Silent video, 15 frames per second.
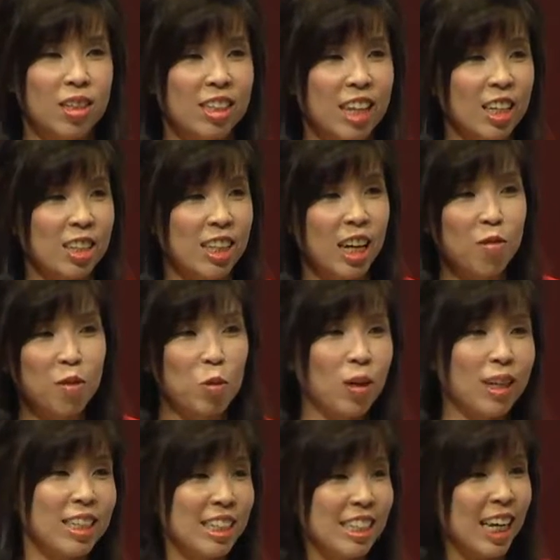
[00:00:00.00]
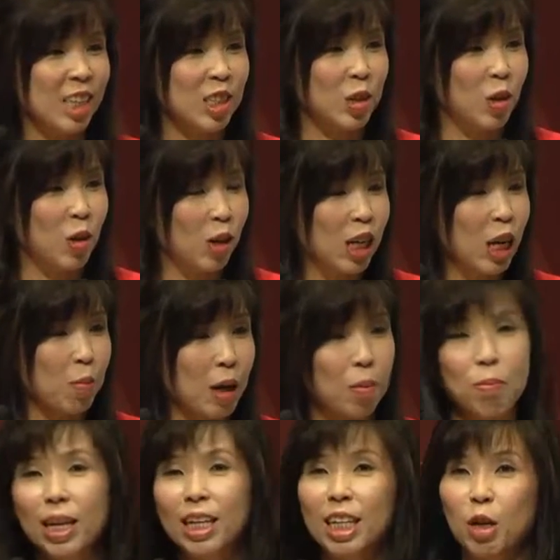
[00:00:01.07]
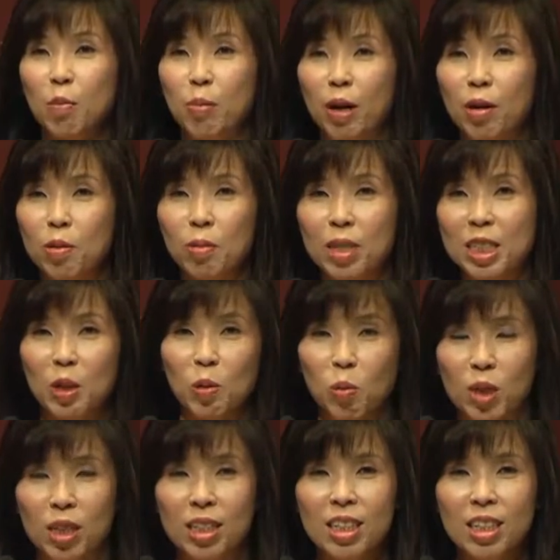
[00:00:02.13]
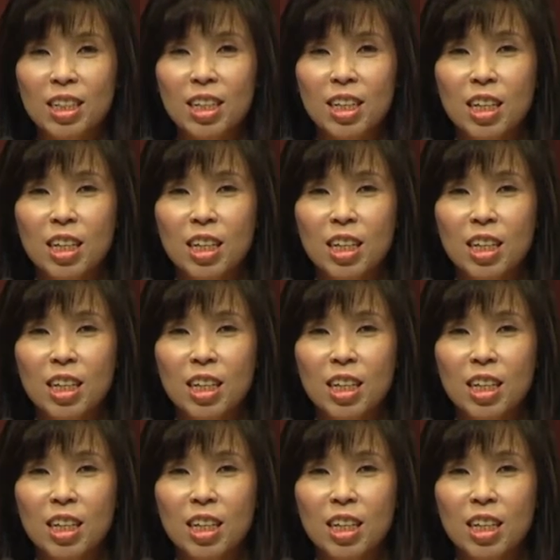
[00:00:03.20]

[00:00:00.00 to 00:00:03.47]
that everyone decides to lock up and make it a perimeter world.